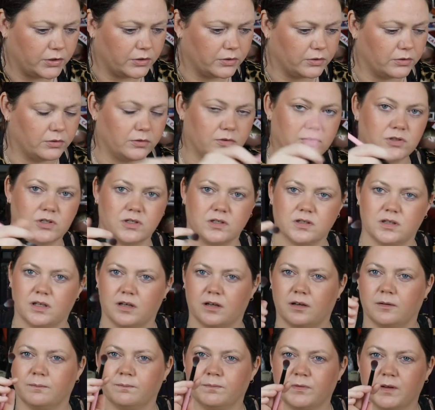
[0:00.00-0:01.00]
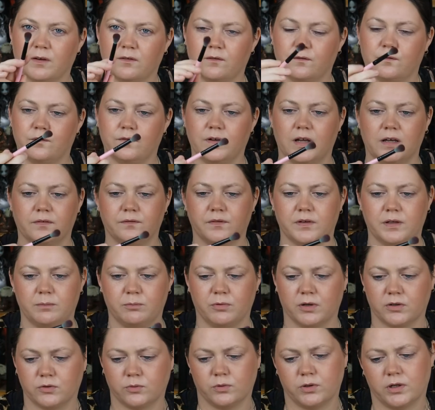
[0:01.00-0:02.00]
you, just the fluffy
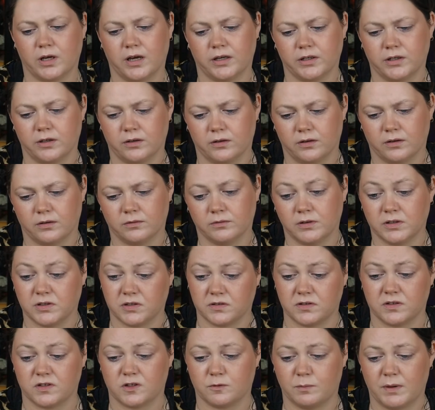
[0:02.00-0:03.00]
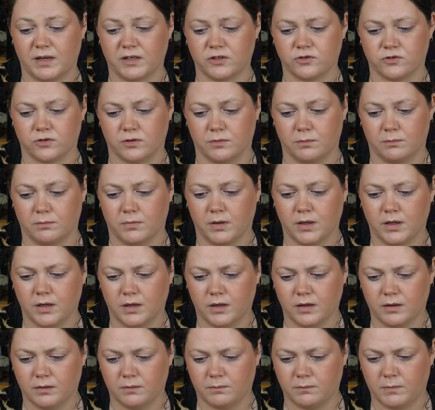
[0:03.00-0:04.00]
brush. What are you? This is a Spectrum
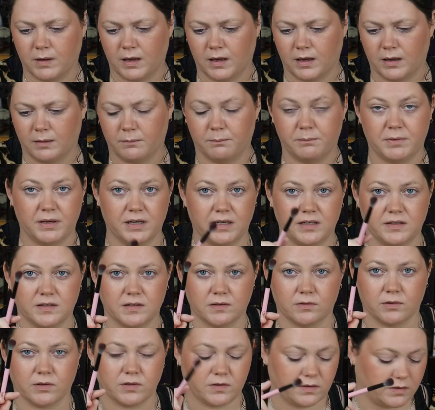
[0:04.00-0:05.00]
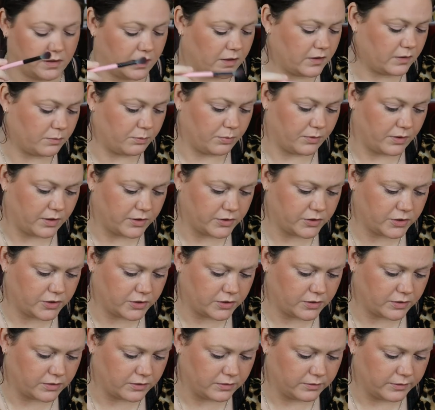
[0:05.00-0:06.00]
B06
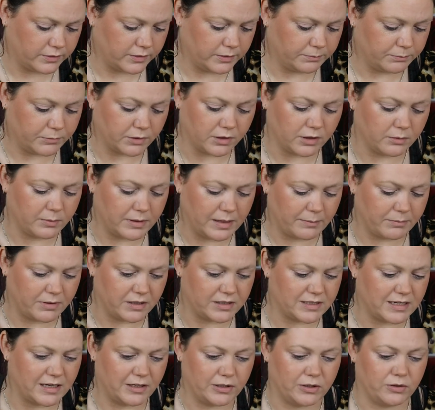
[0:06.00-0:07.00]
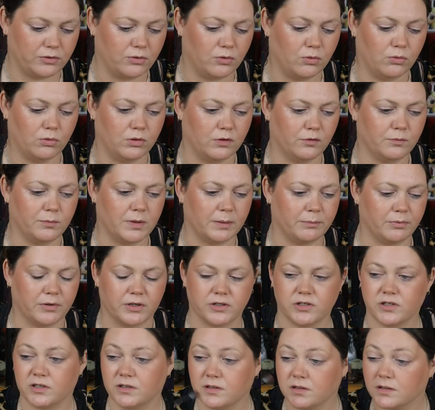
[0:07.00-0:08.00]
brush. I'm not going to be able to tell you all of my
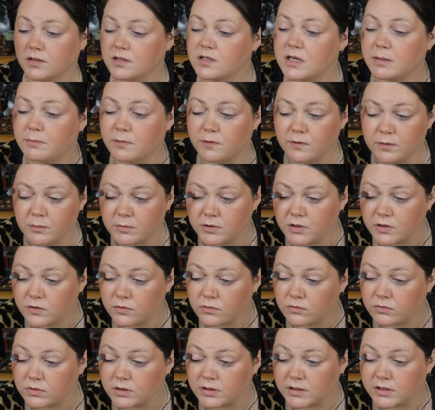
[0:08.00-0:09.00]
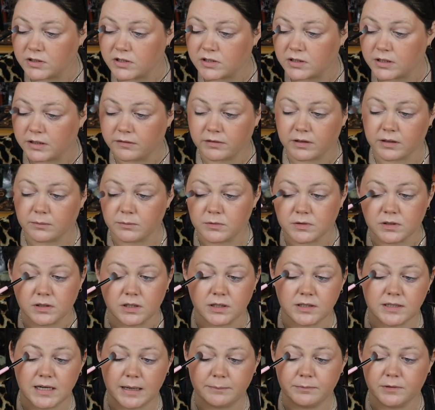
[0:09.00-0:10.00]
brushes because some of them are just really generic. I'm just
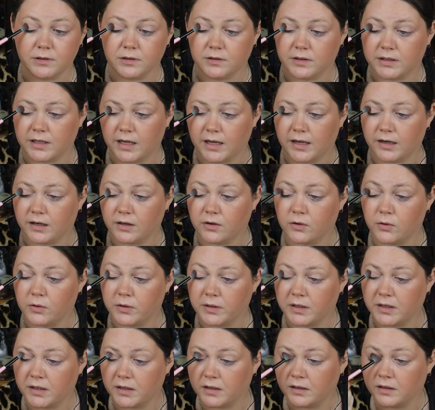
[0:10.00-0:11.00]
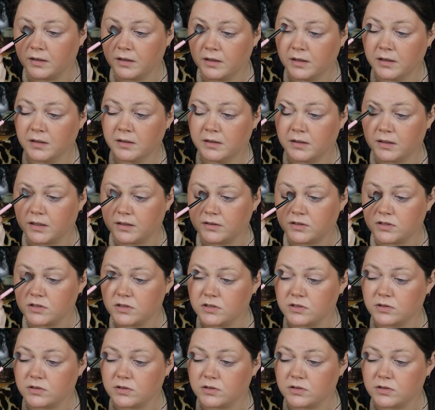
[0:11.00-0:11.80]
going to tap that on the outer corner here and